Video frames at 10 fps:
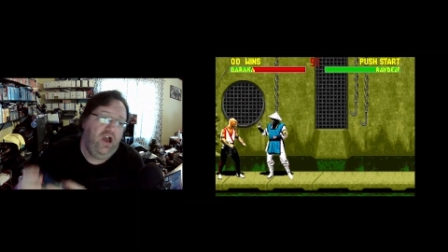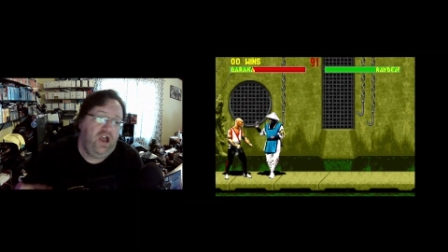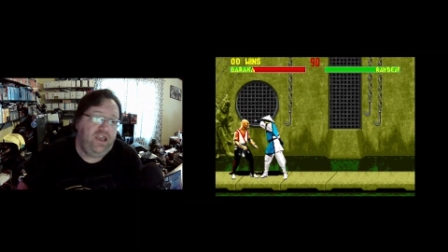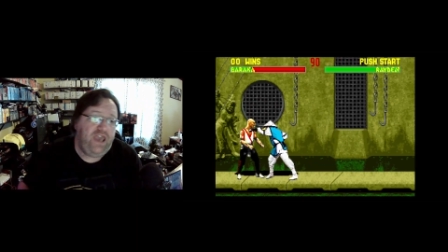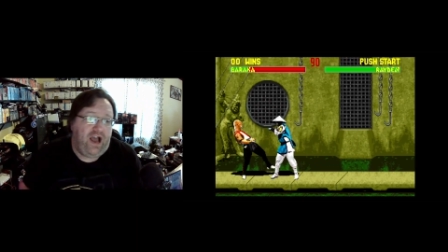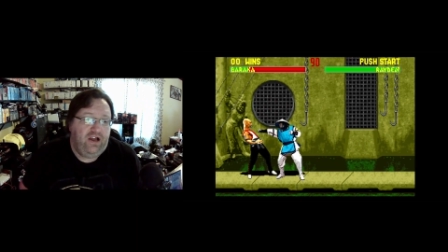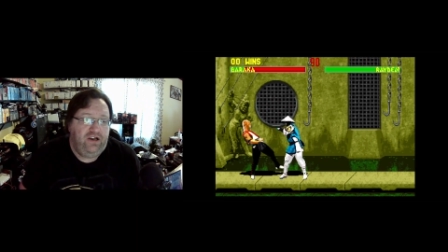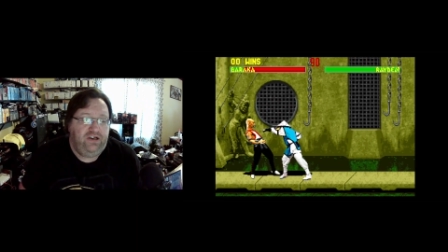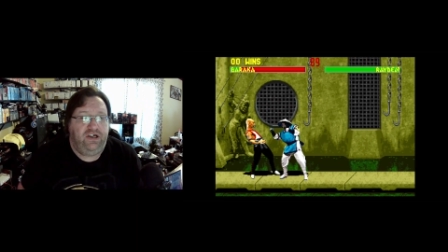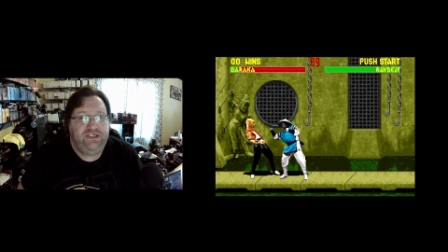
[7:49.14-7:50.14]
Yeah,
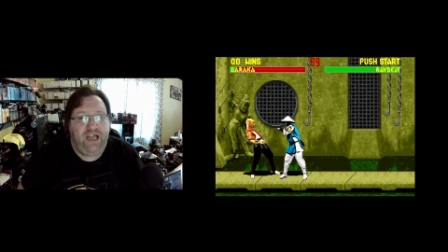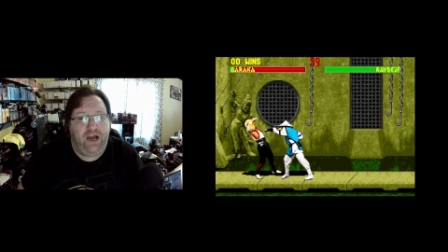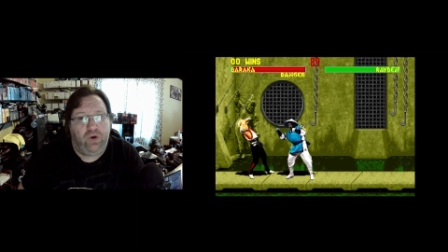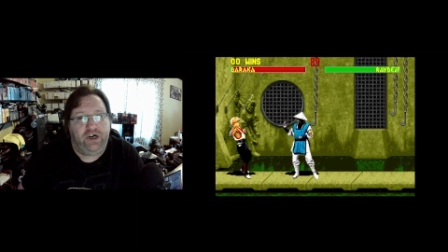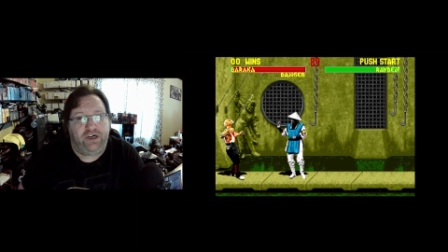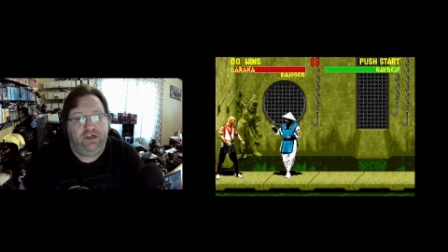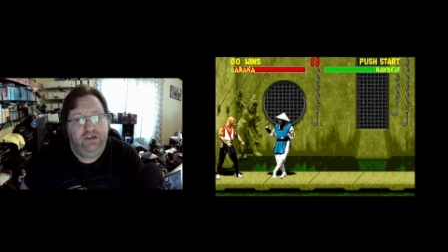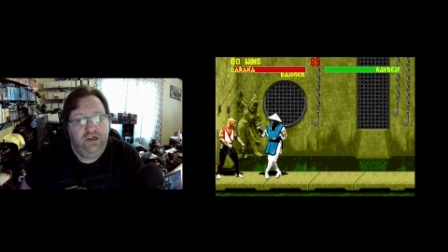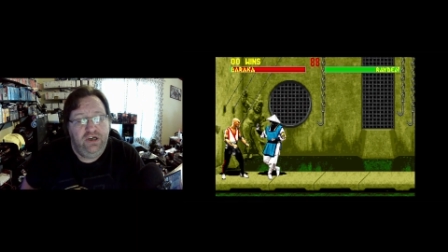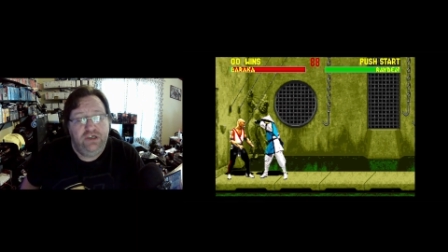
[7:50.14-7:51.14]
does not work.
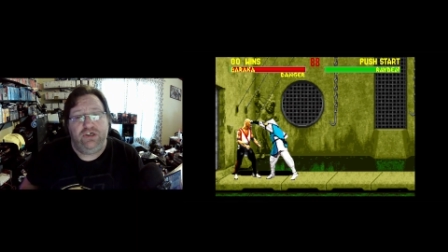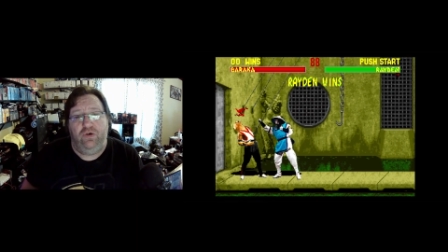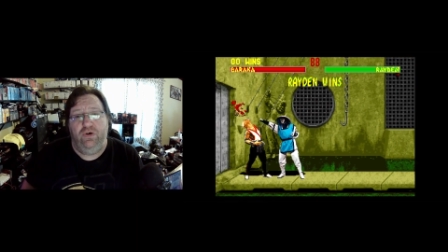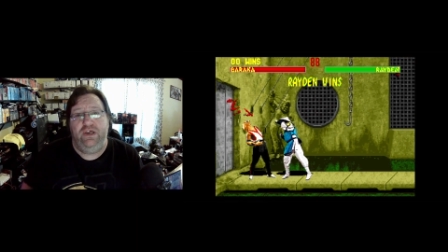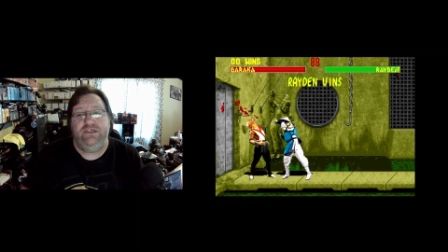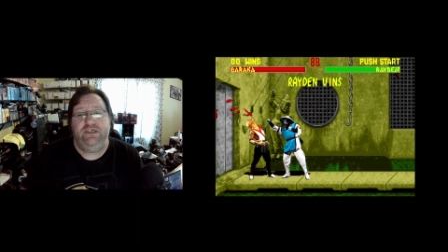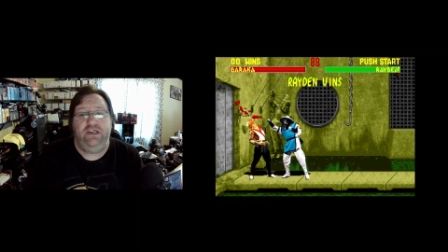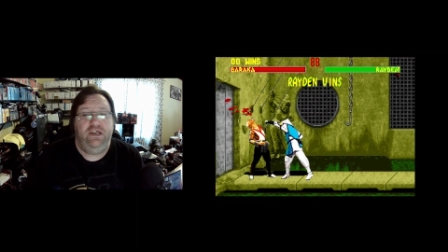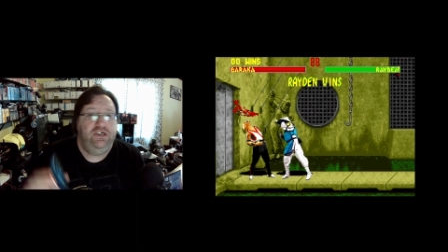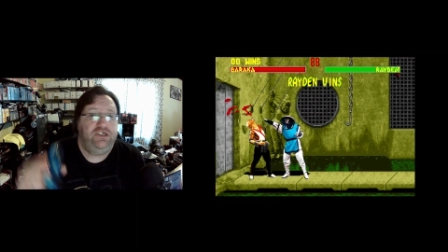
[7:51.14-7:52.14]
So is it
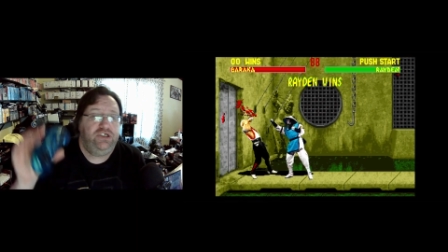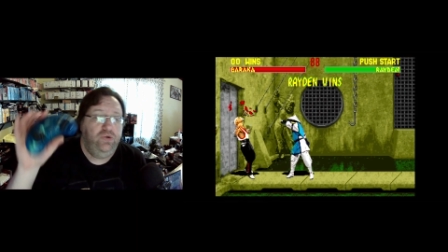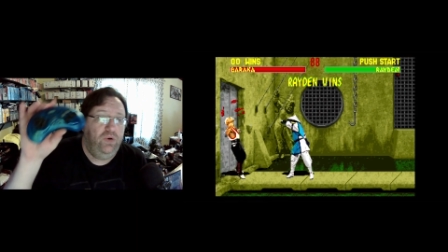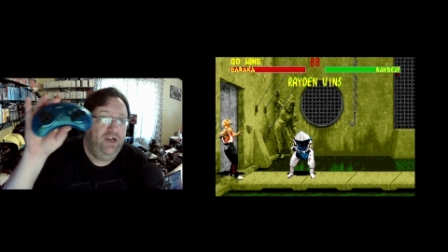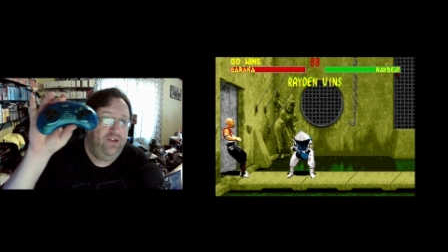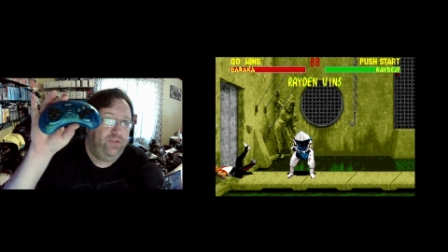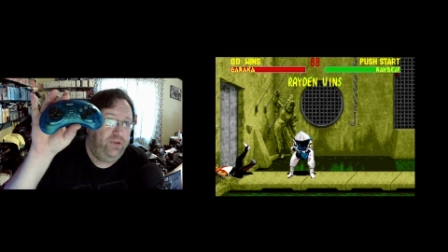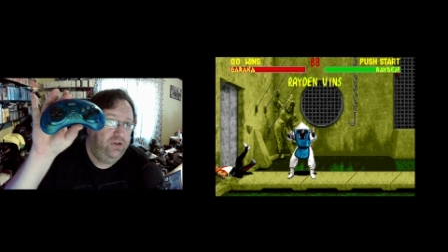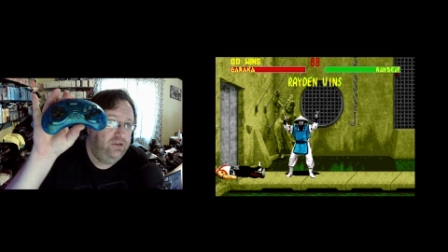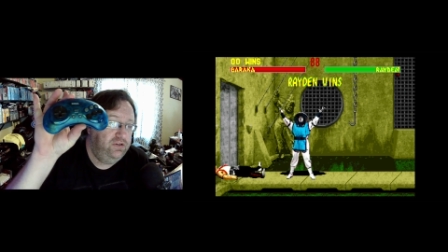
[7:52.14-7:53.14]
an issue with
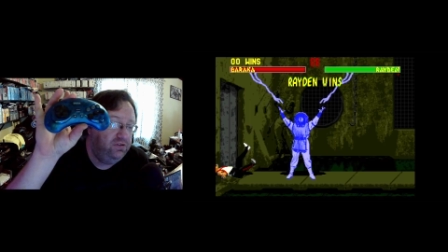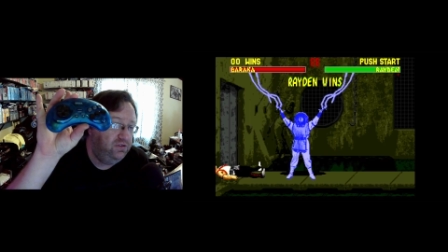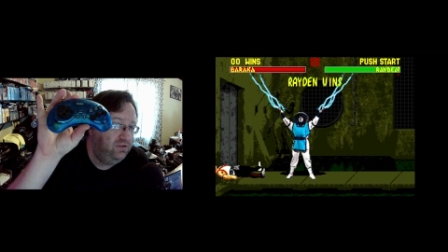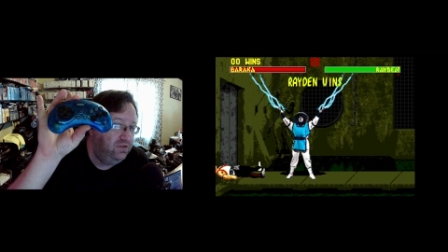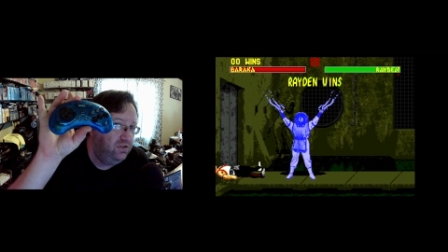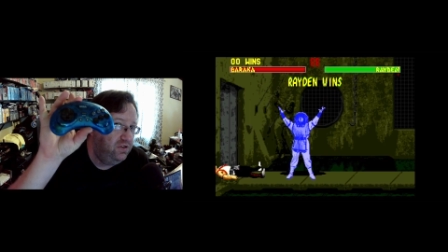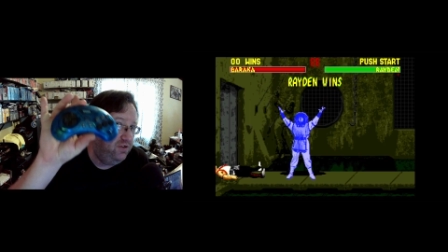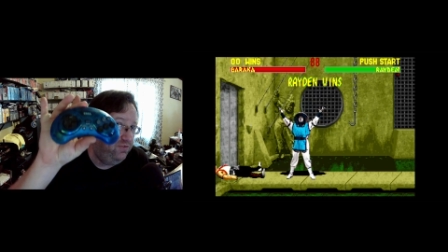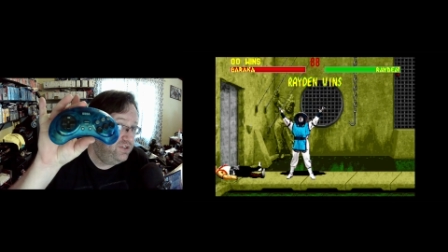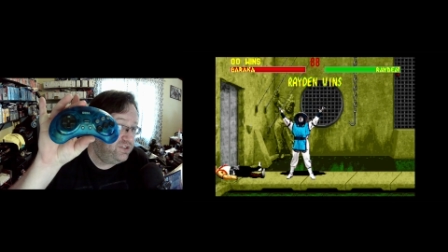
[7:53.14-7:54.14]

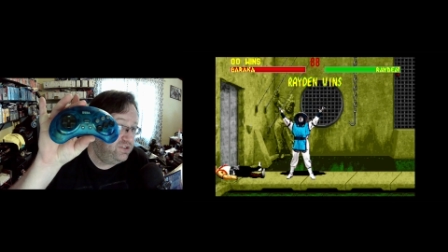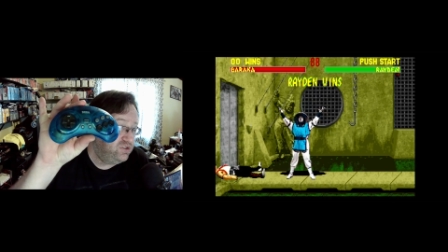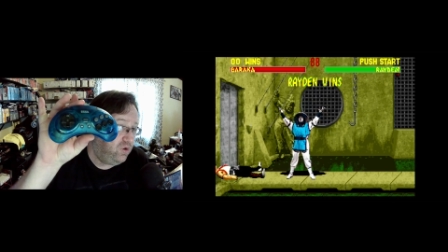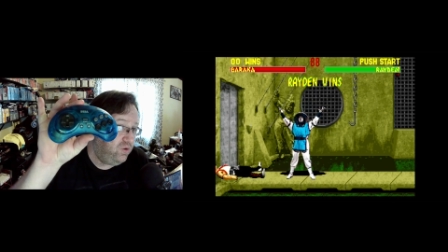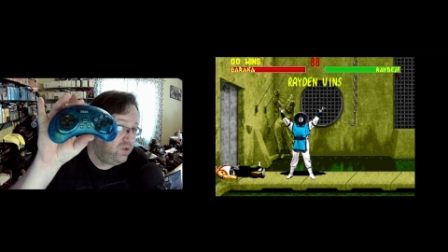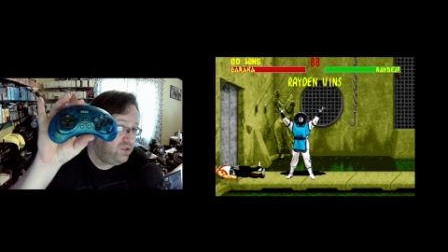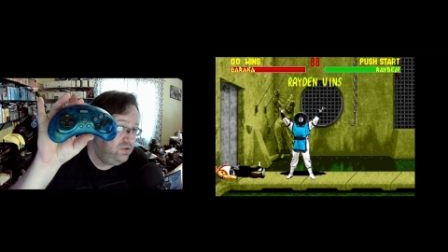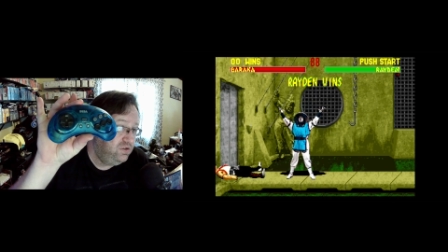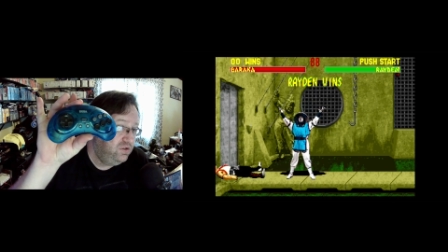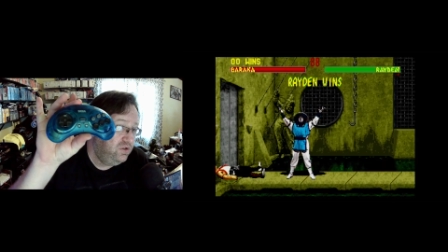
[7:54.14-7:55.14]
this controller?
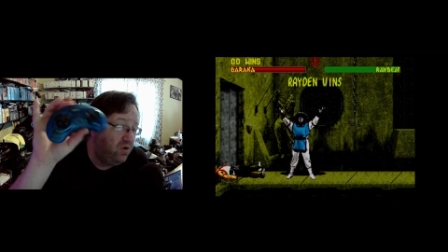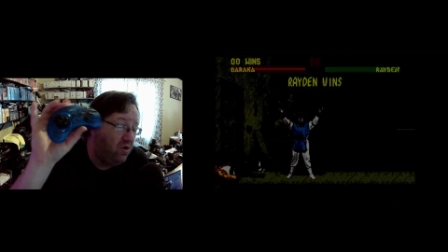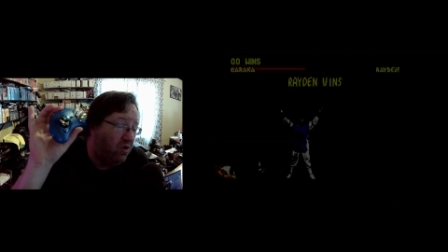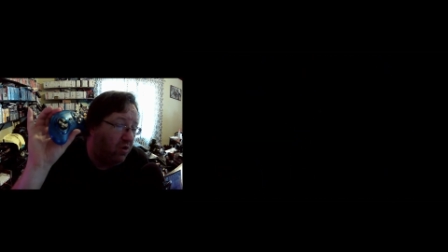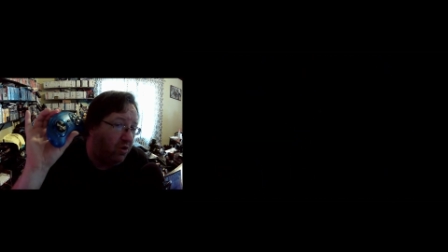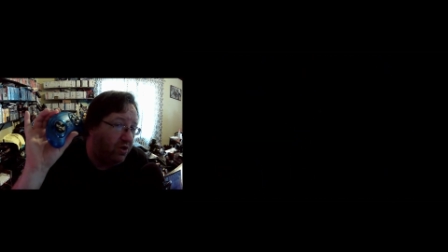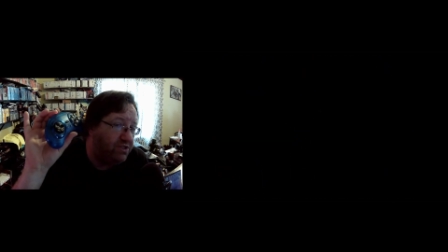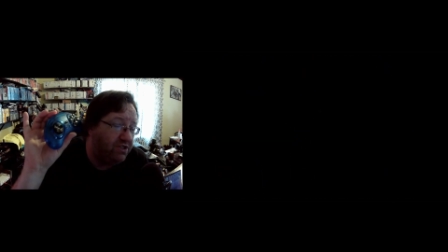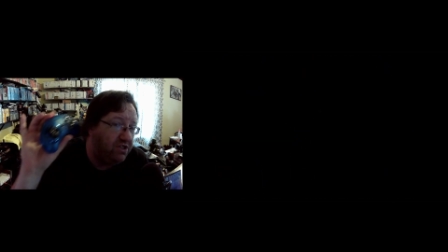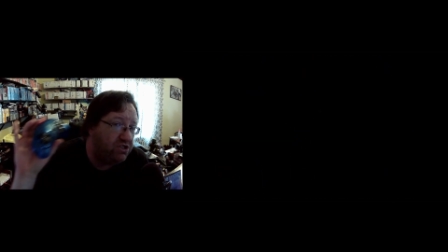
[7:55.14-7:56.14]
Or is
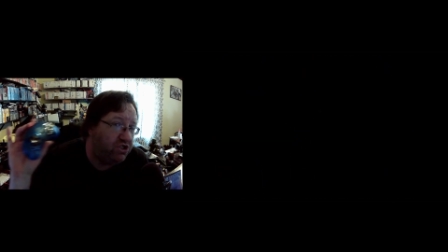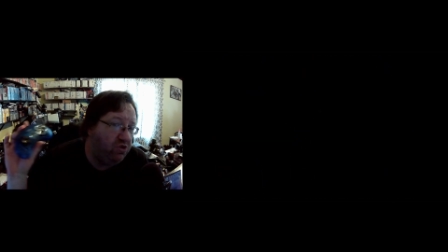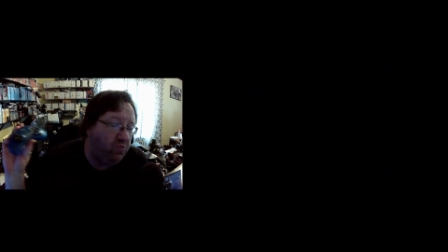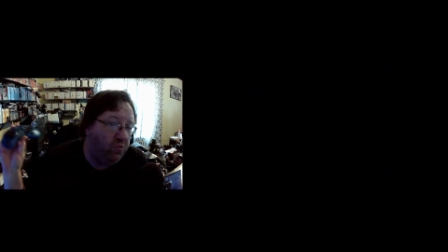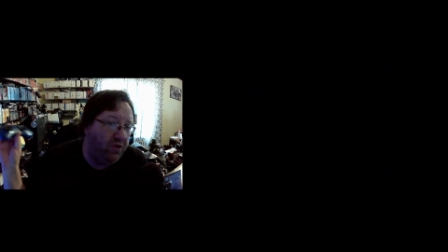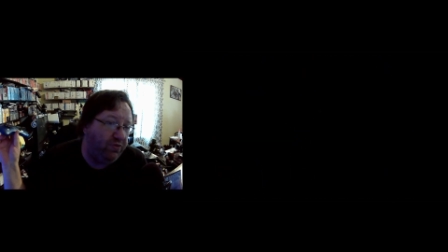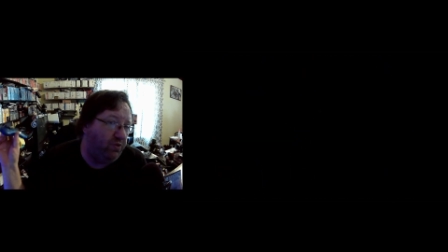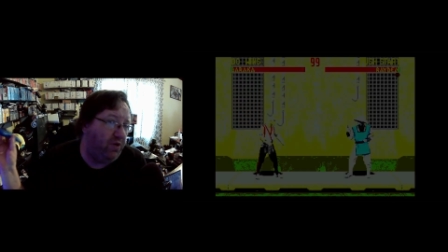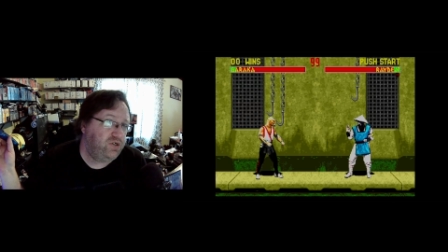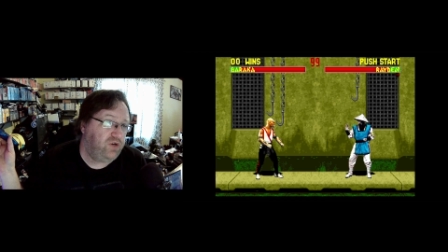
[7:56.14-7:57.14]
it an issue with the
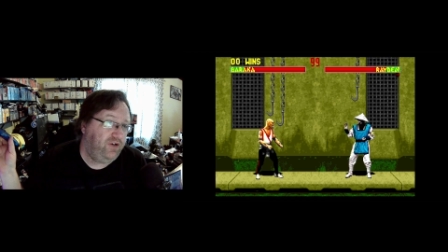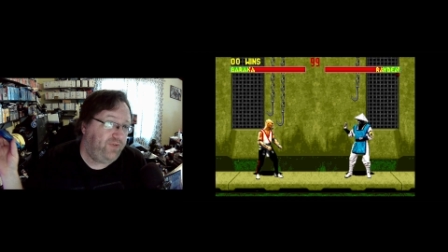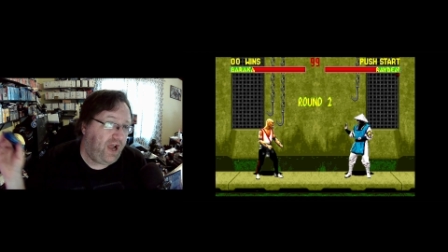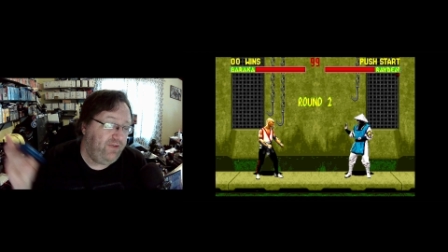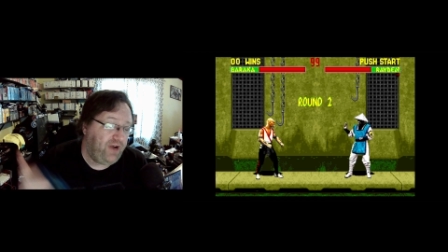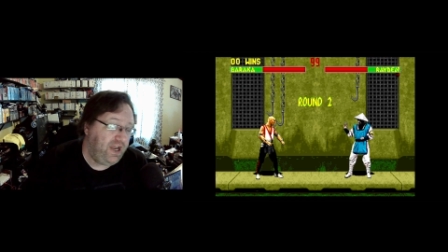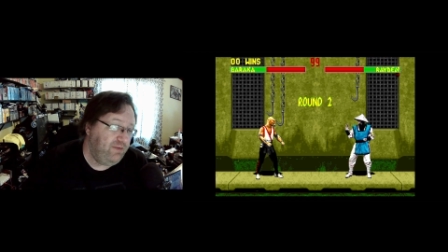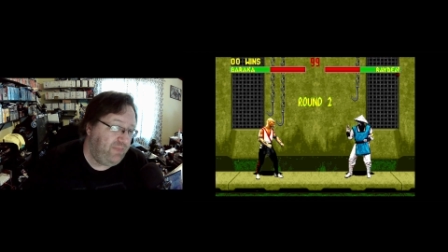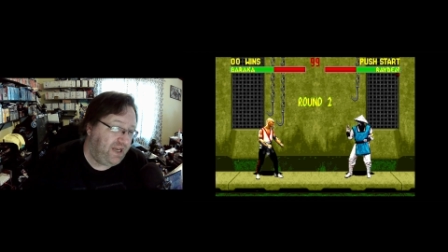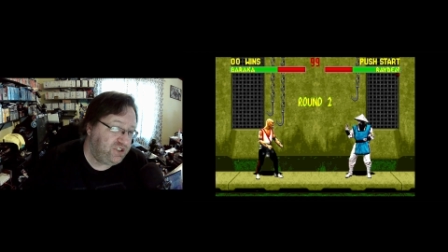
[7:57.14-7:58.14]
Retron 5? I
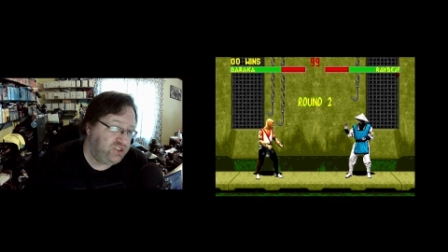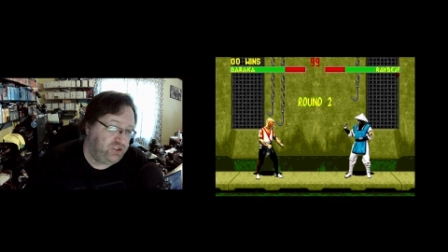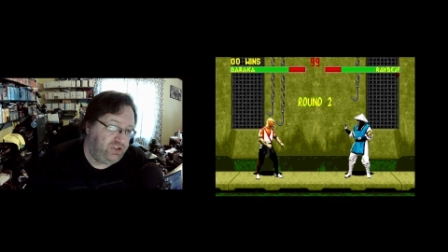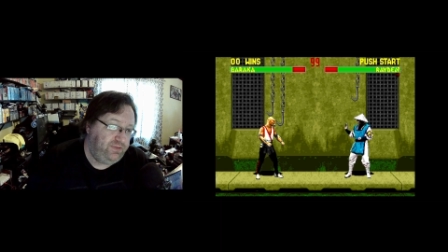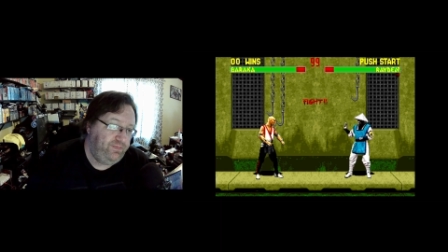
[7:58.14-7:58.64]
am not sure.